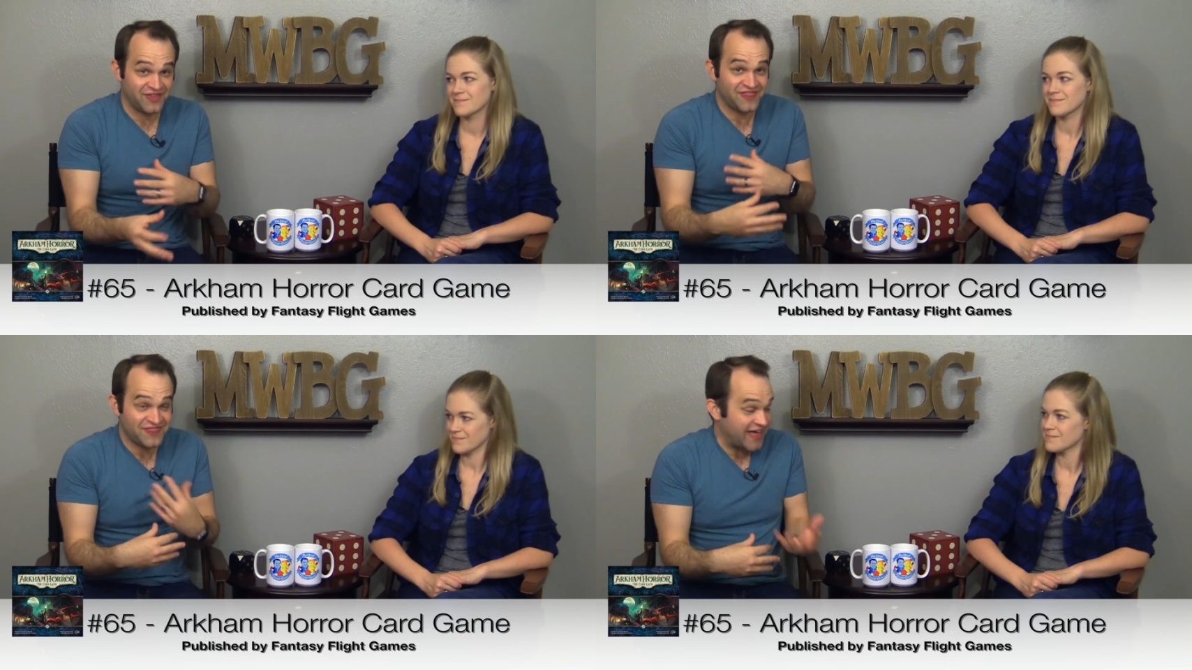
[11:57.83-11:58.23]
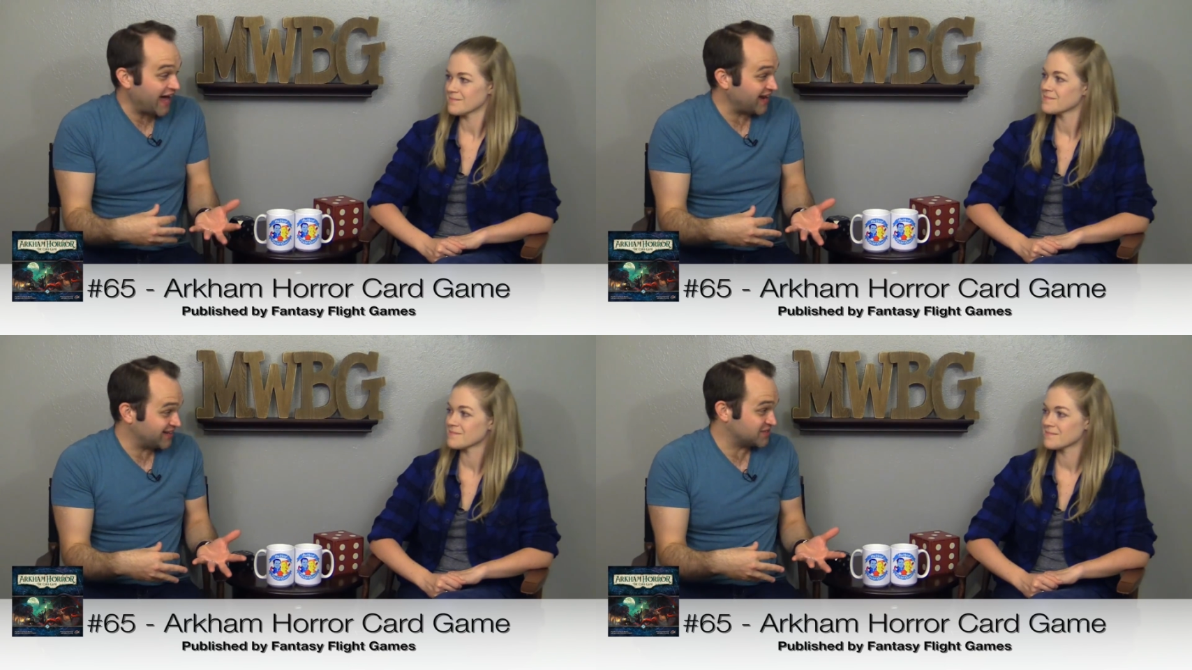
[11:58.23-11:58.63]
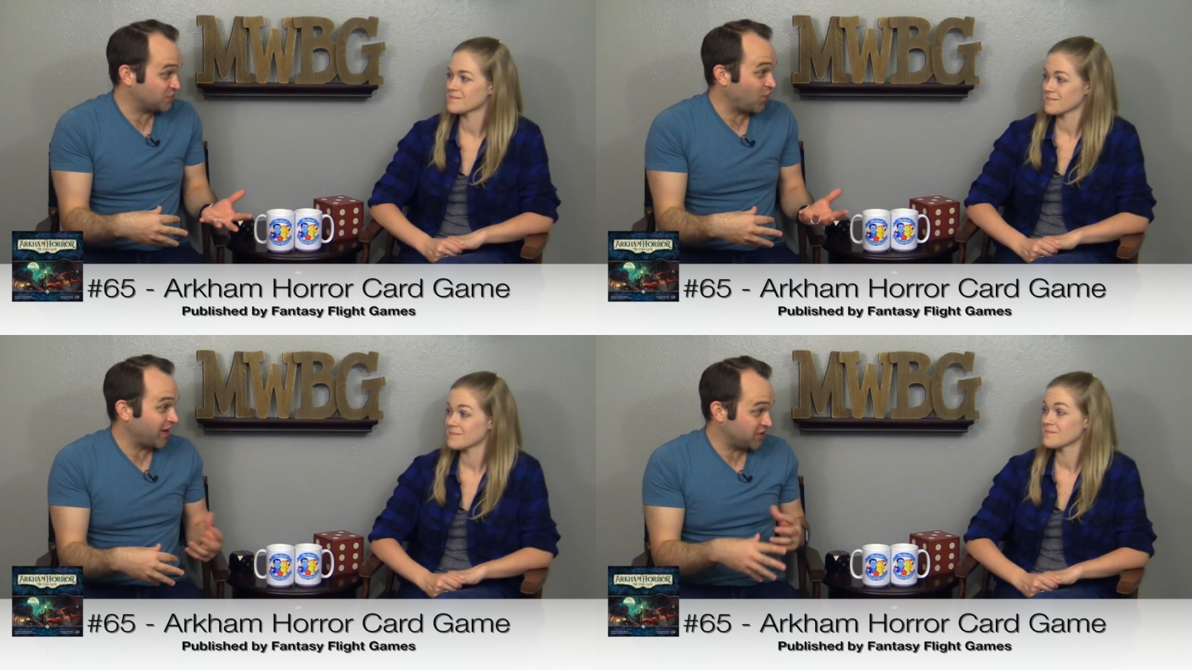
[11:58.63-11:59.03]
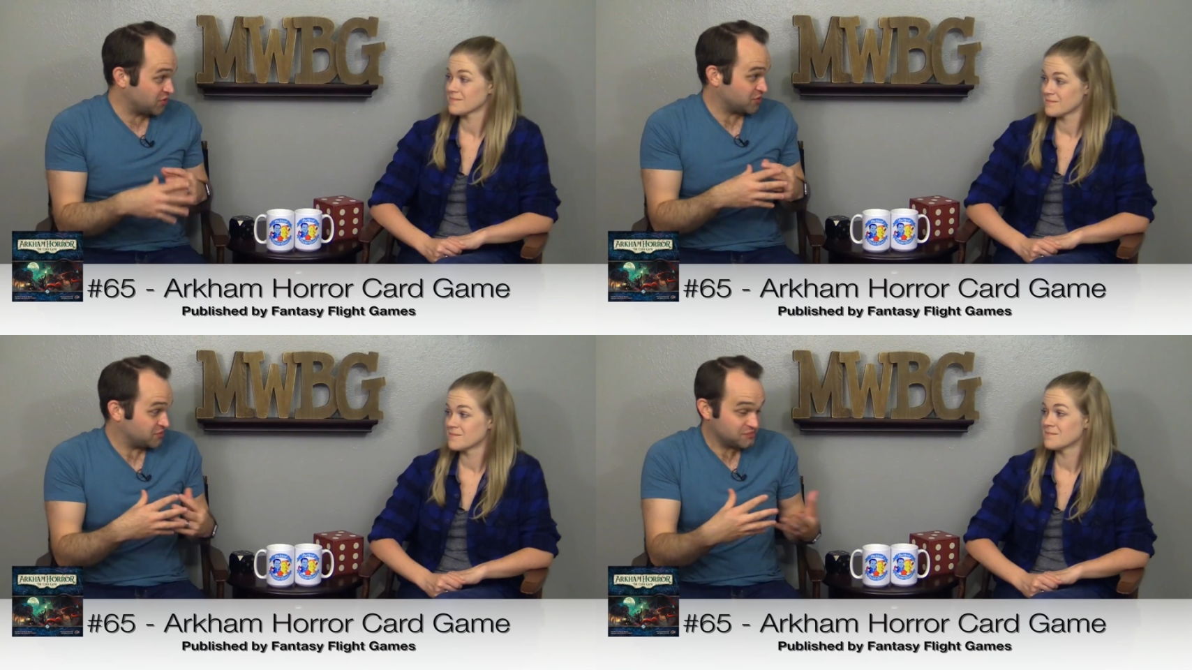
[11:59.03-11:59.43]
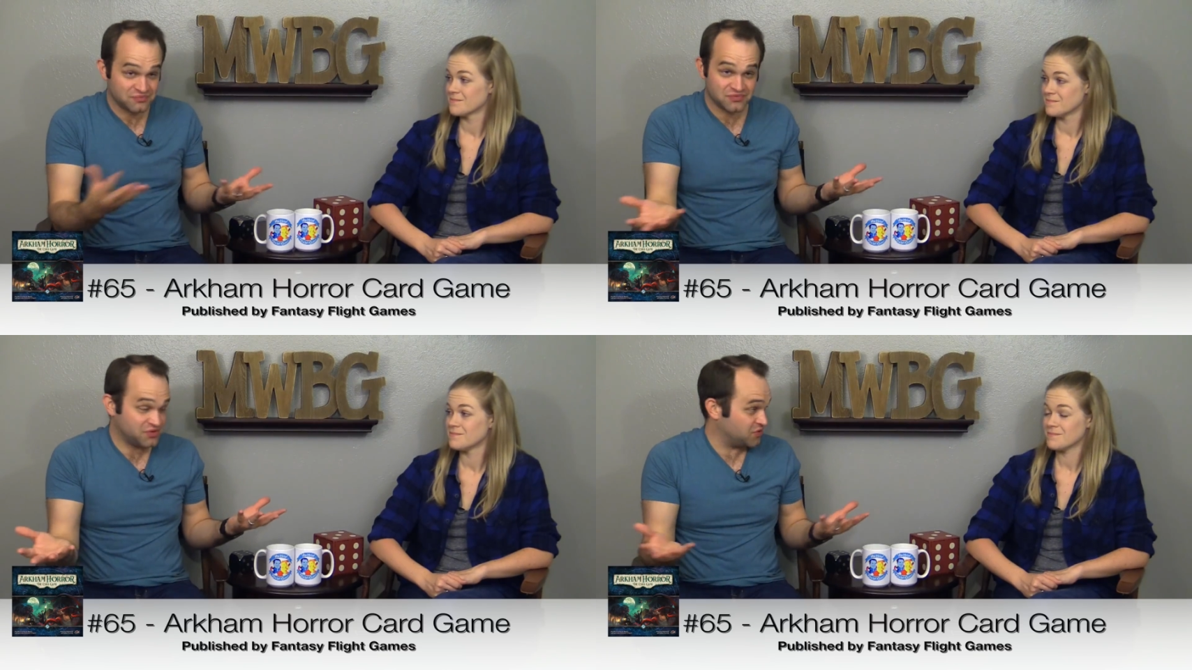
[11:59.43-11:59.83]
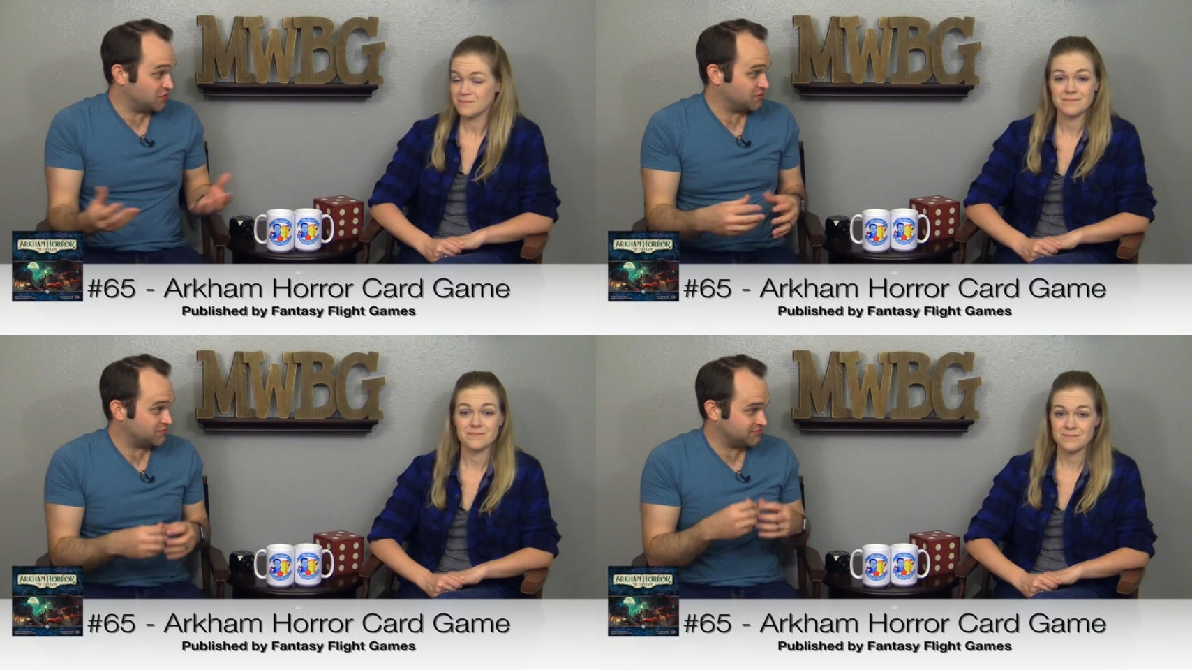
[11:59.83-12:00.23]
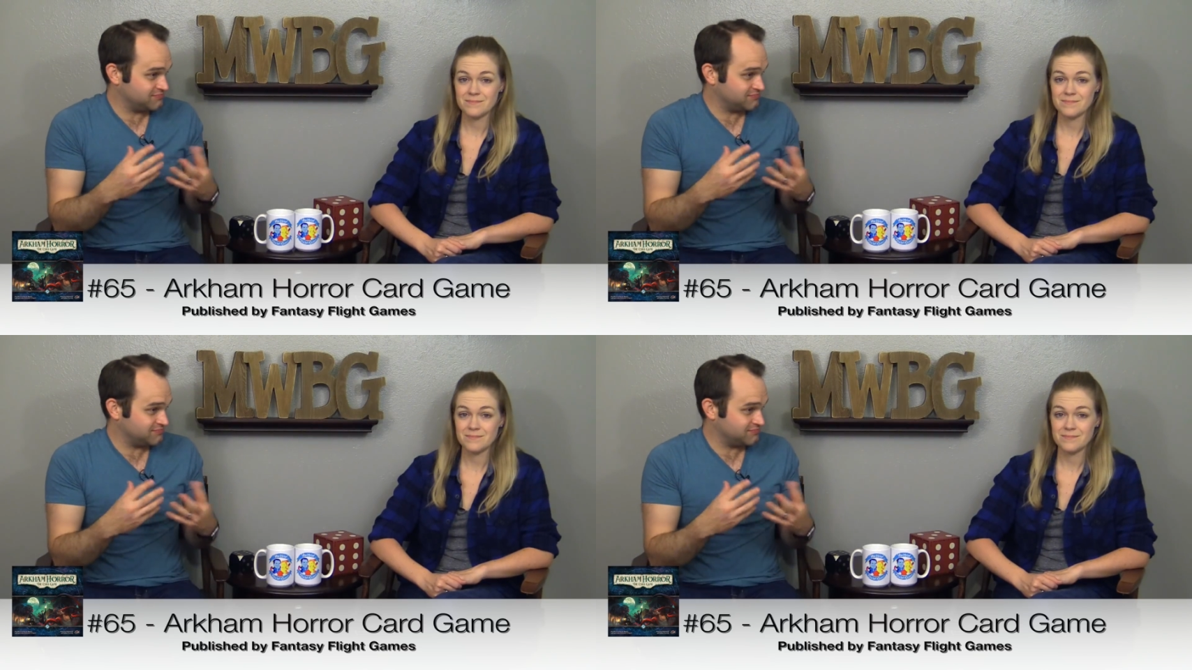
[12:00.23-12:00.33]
Speaker 1: and that is what your your